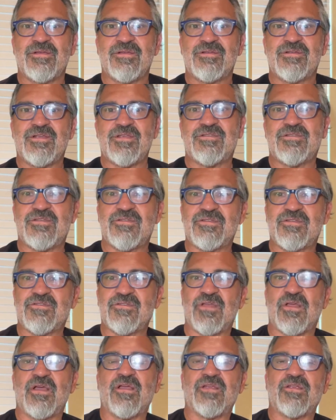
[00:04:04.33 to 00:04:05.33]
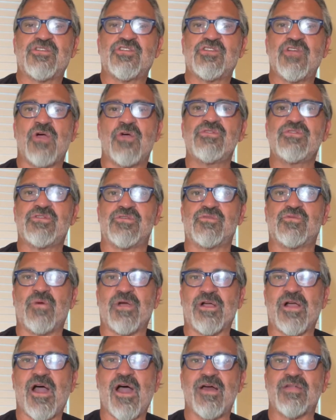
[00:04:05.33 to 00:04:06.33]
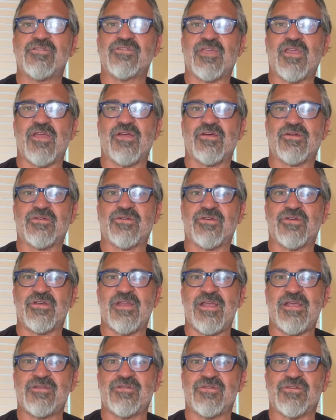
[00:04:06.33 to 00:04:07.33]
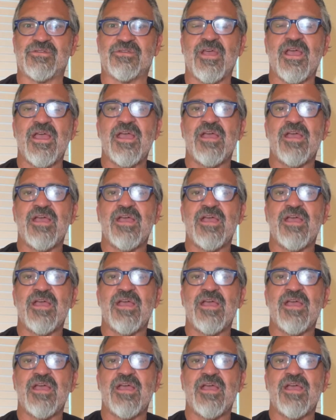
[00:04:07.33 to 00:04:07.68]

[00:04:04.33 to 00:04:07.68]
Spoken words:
Jesus shows us what God's character and nature is.